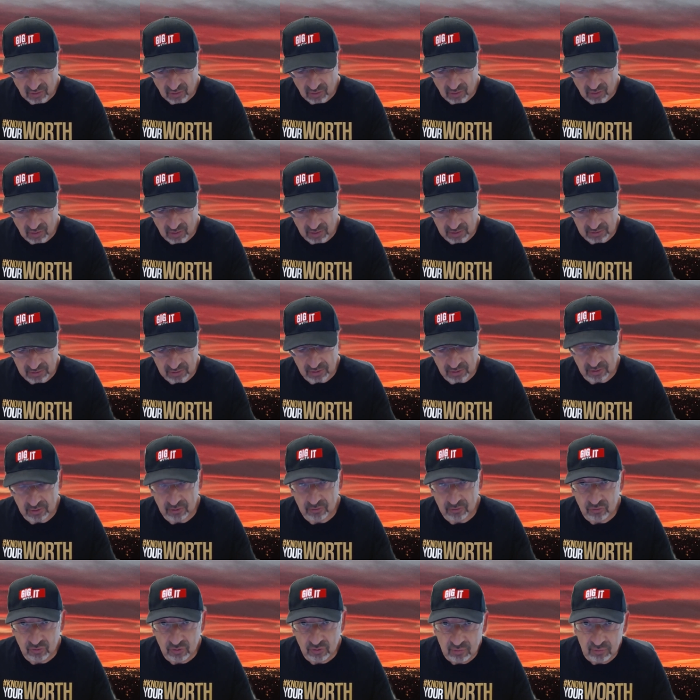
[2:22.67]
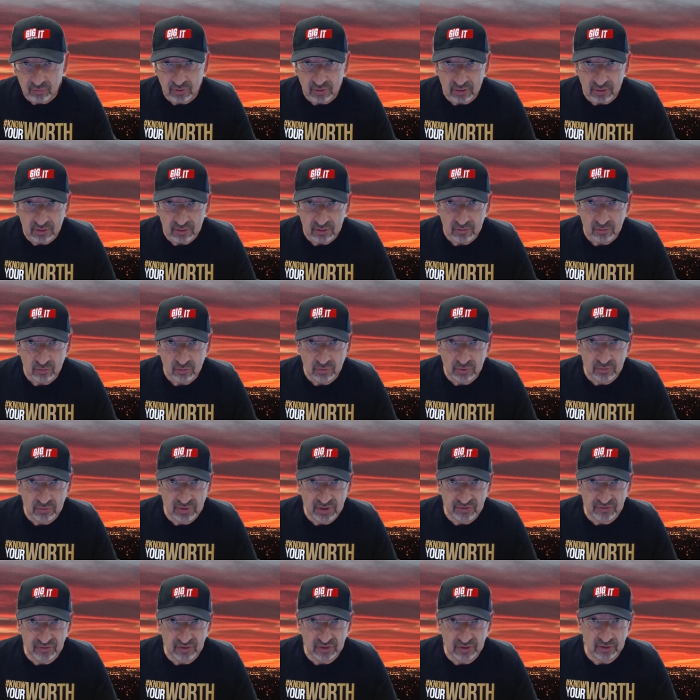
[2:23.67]
on the consumer, we're
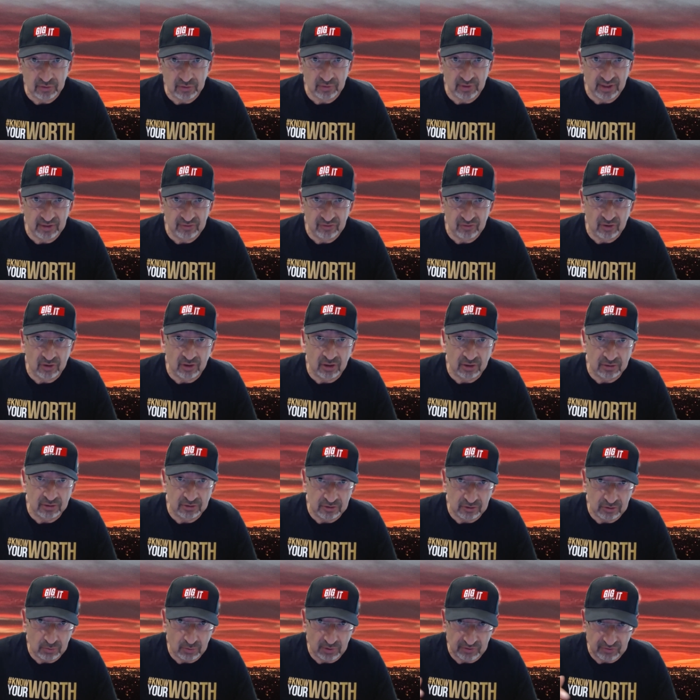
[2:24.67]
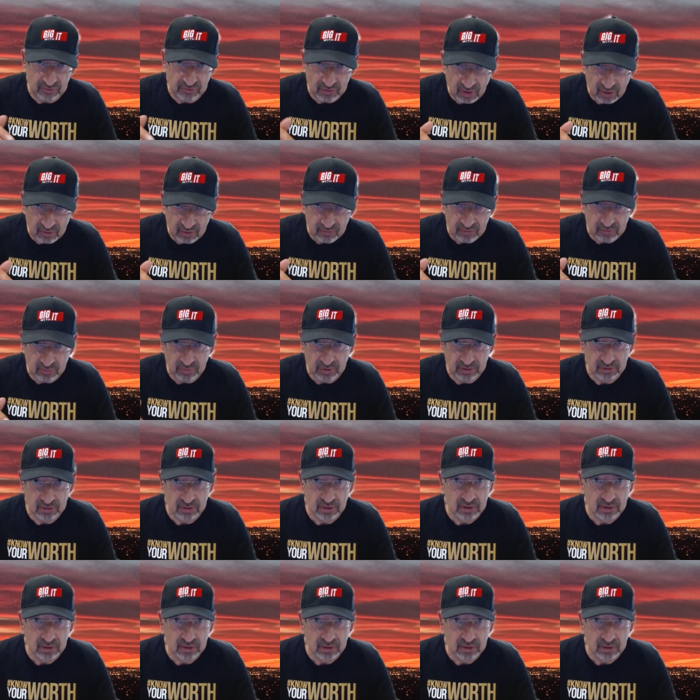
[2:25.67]
raising the rates on the US government.